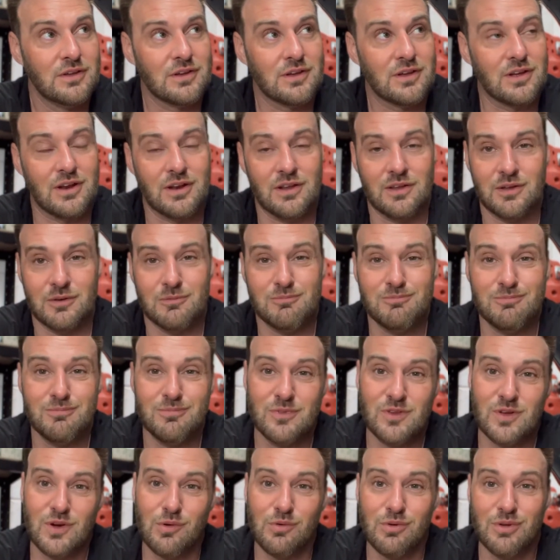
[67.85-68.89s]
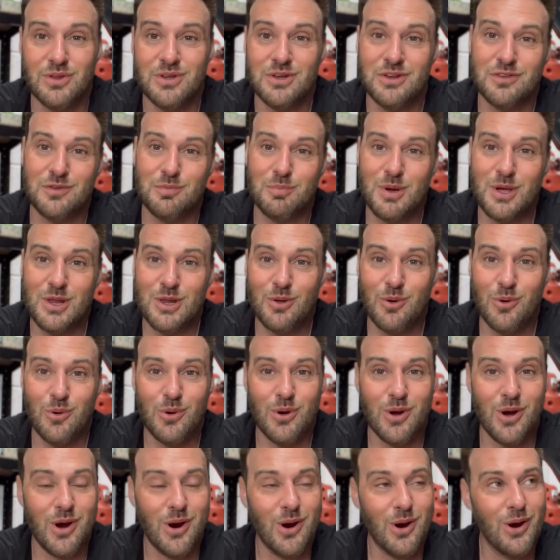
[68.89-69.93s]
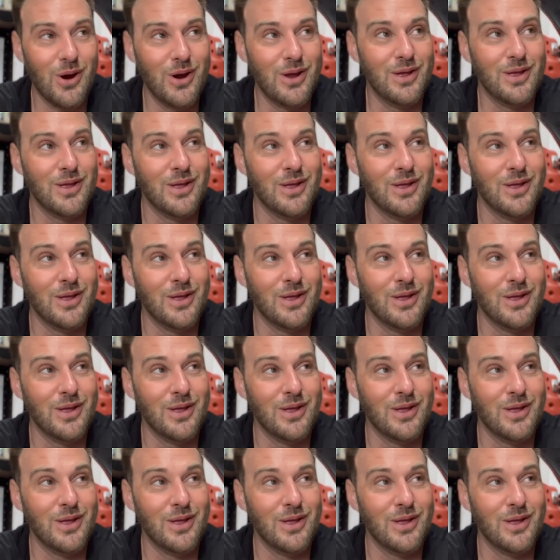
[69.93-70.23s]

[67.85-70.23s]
kind of like, do I really need to paint the whole car?